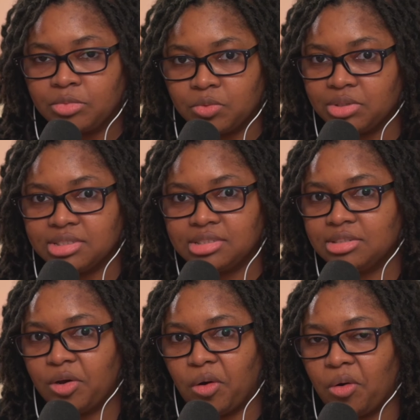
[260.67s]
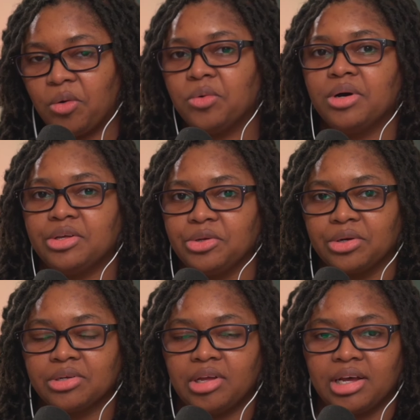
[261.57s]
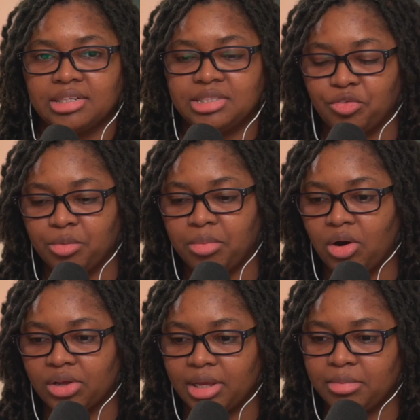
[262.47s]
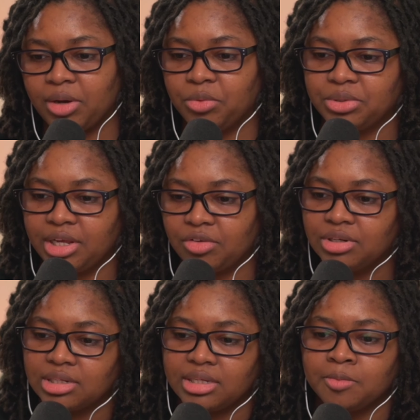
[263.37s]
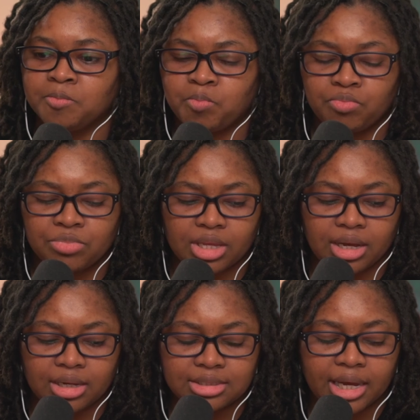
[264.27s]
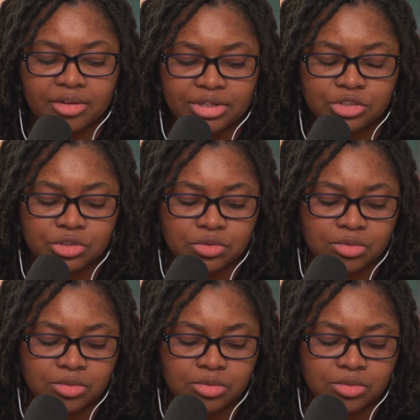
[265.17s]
was a whole other different ball game that we'll definitely dive into.